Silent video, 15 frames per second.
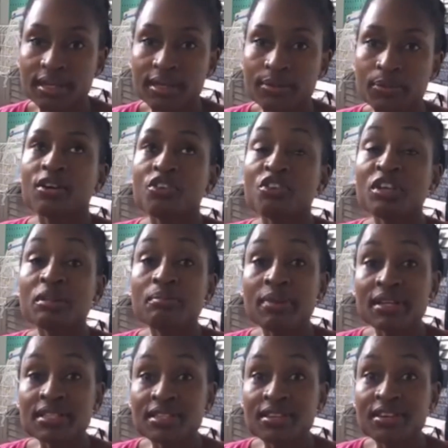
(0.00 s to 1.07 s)
Real
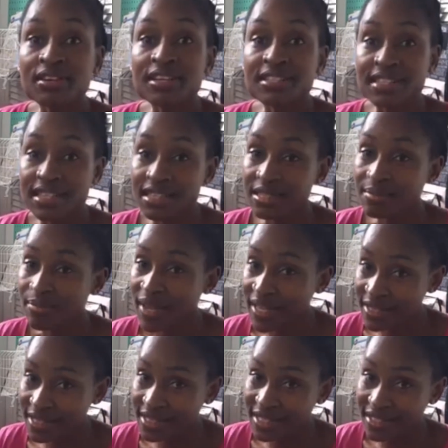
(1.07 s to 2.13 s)
butter is
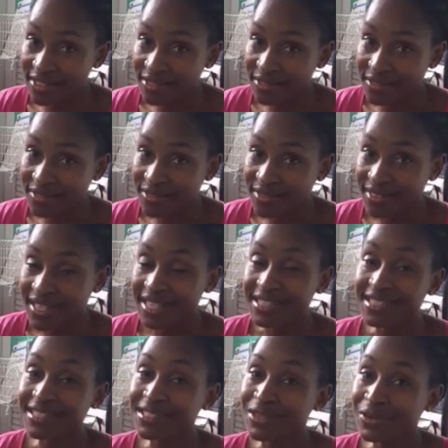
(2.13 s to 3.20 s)
expensive. That's the
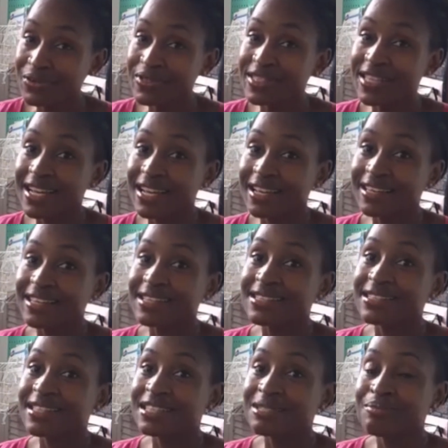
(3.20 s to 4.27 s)
downside. It's
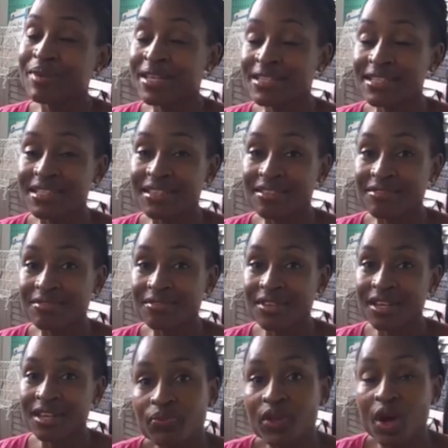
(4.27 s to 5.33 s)
expensive.
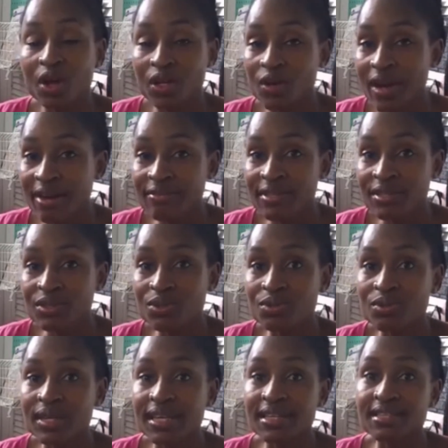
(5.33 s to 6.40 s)
All you have to do
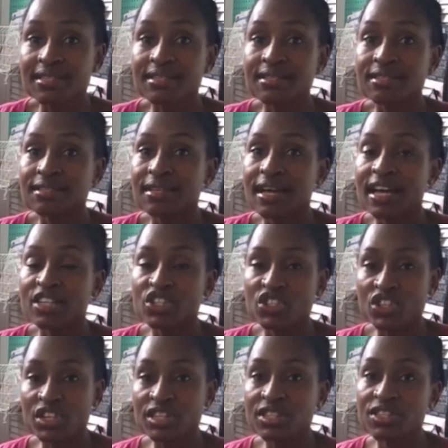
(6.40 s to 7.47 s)
is
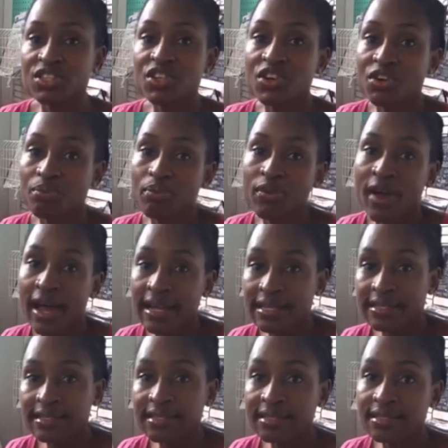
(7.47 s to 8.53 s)
adjust your
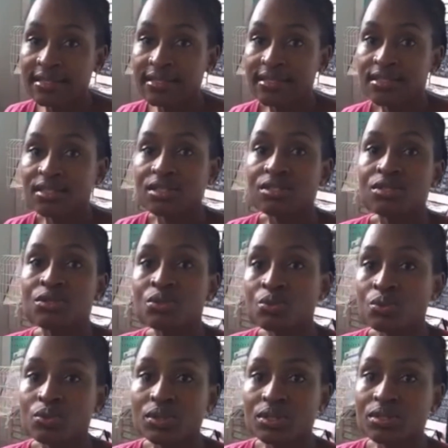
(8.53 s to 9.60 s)
prices to suit.